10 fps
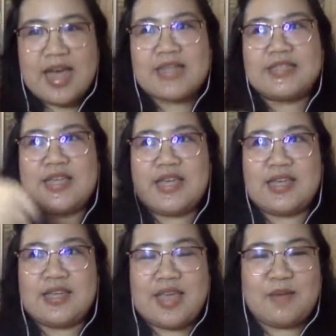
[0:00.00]

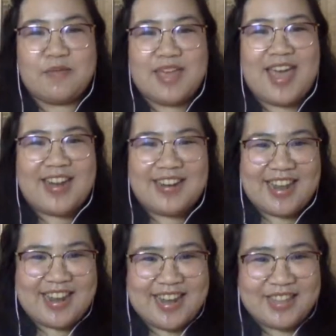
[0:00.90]
asking KB and
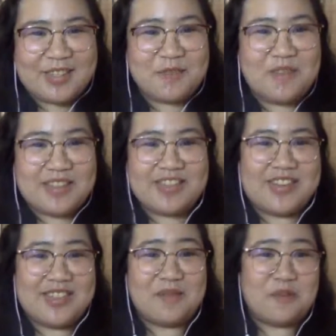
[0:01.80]
Layla to beta
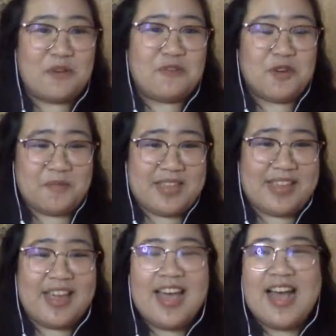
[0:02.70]
read the book for me.